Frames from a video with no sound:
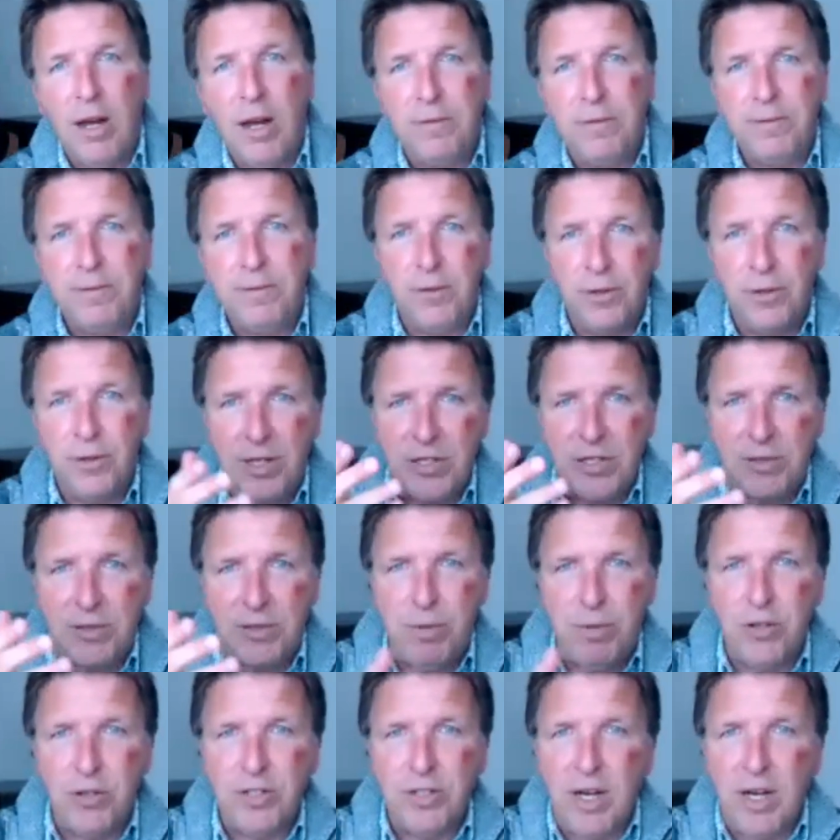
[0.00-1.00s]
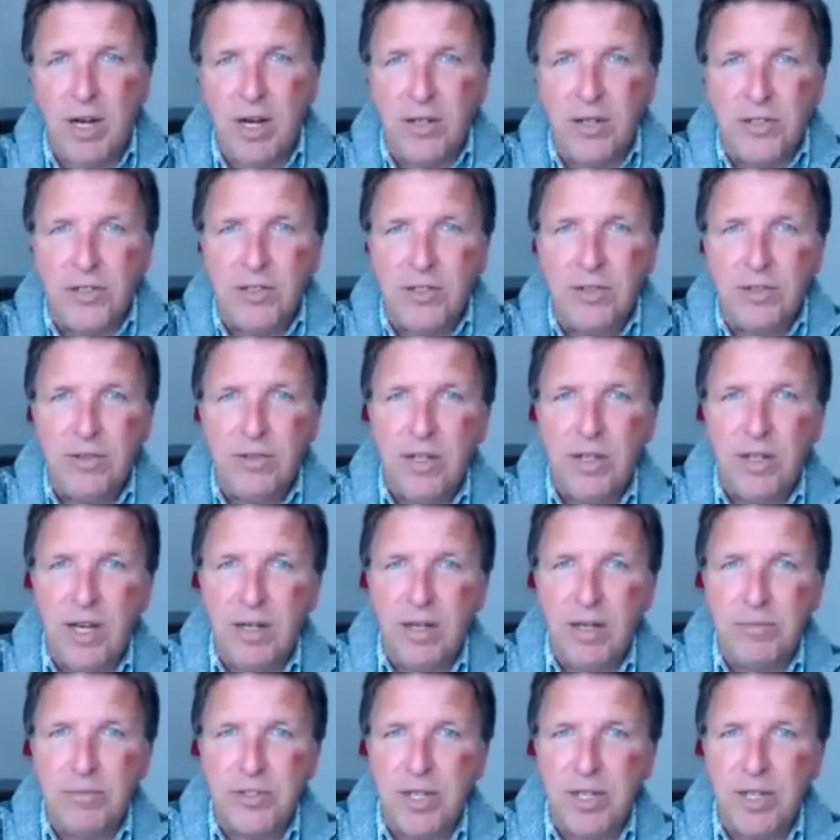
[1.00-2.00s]
for his podcast
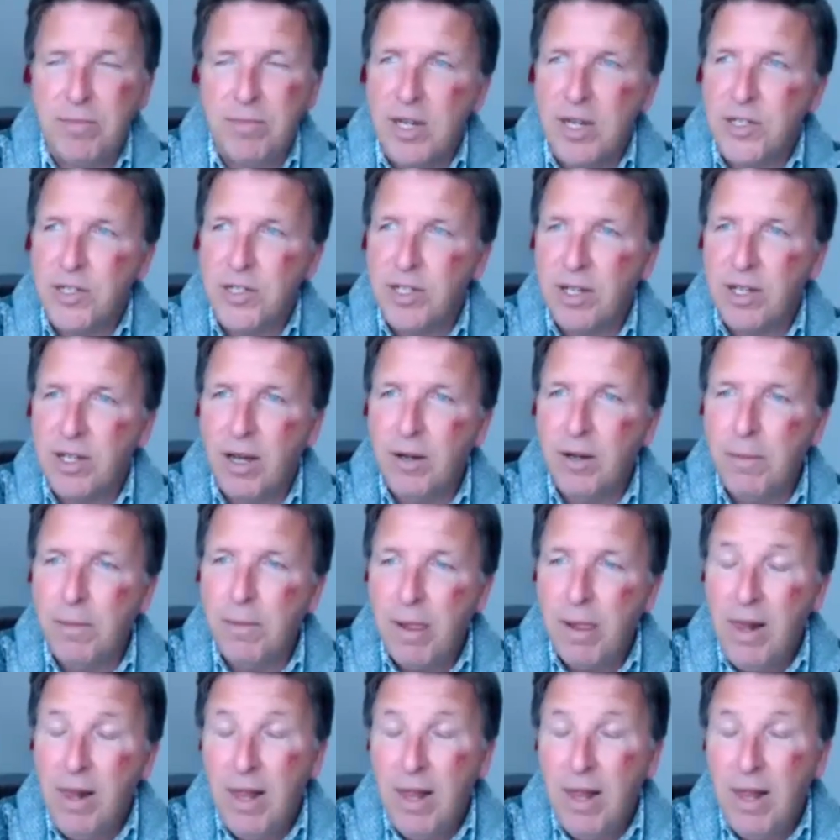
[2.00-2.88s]
um, some years ago,